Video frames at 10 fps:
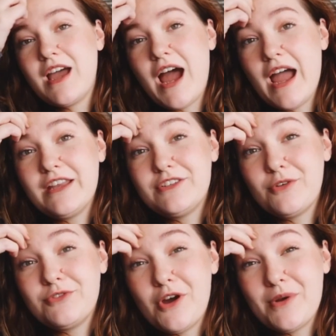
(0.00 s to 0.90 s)
I
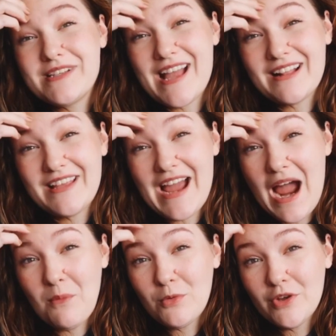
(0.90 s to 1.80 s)
don't know exactly
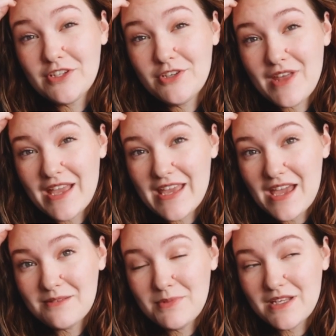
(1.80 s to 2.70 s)
how I'm going to do that
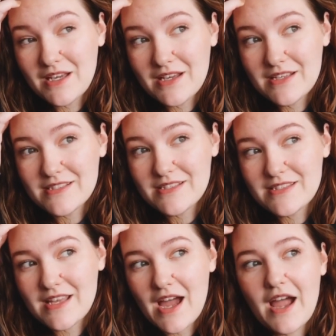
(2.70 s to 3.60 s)
yet
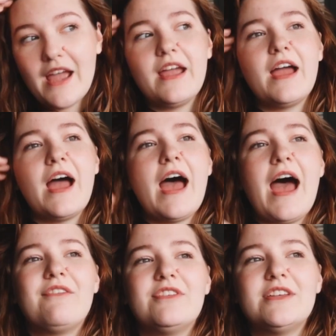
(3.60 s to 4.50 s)
because I
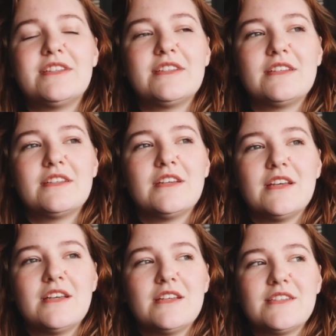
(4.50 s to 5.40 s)
haven't
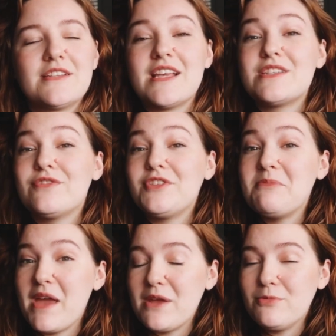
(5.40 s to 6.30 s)
successfully
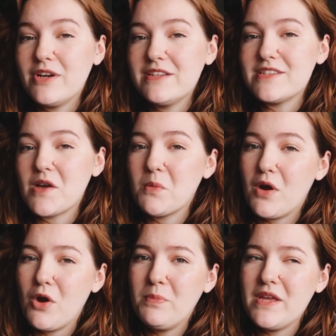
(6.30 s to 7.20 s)
made one, so I'm
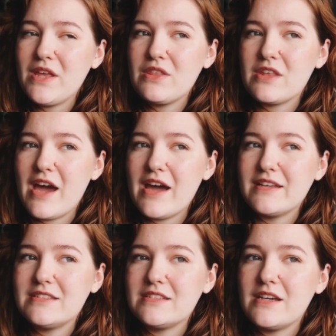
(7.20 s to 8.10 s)
hoping
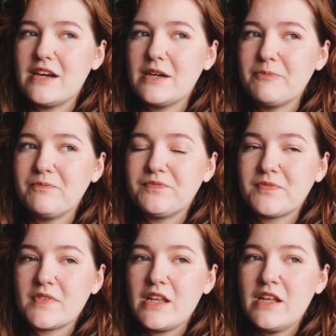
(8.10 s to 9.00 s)
that
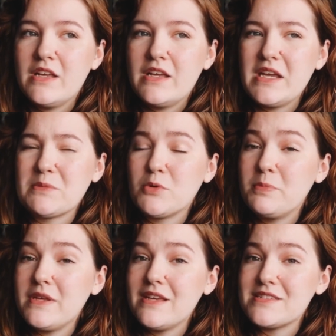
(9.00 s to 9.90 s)
it will
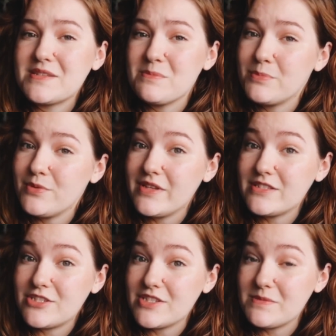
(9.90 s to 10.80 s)
be as simple
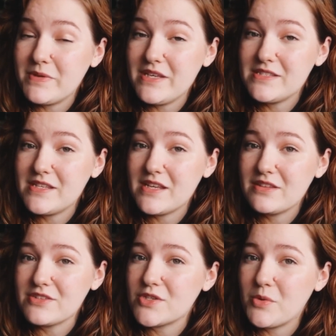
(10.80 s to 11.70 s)
as just piecing
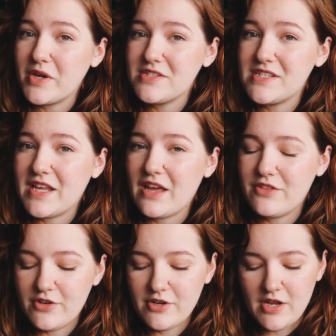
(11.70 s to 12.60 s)
the squares
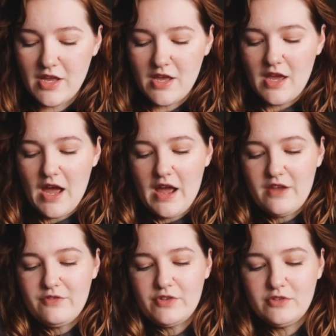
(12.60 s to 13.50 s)
together.
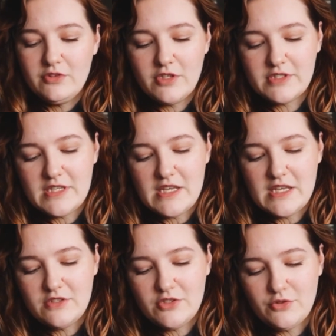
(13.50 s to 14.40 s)
I've looked
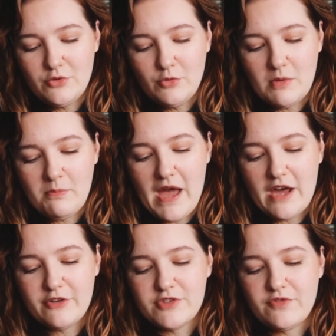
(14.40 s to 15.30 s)
into
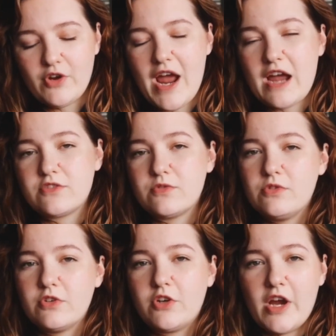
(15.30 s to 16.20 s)
patterns for
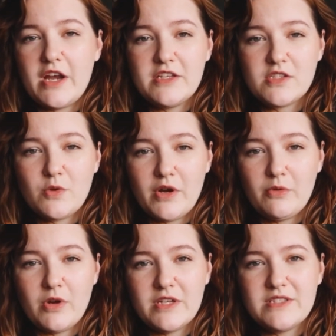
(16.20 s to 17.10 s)
actual granny square
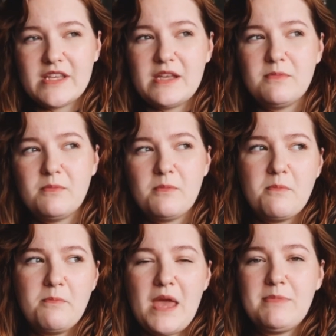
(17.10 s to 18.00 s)
ones and
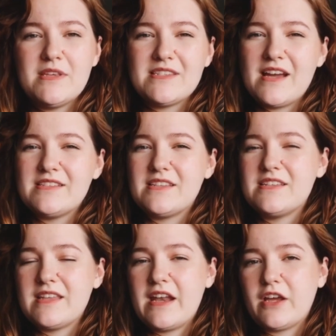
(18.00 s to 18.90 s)
baby
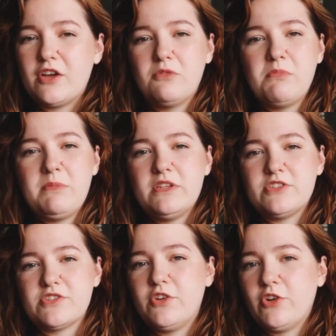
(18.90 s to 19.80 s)
sizes that I could maybe
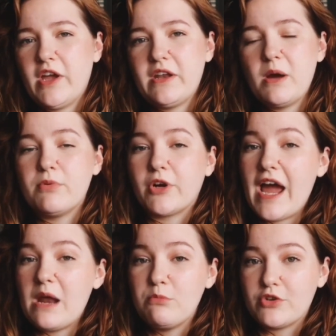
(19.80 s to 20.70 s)
just grade up or
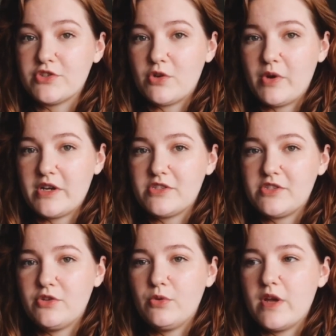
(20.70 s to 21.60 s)
add more squares
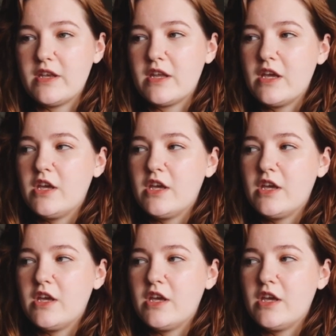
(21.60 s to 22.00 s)
to,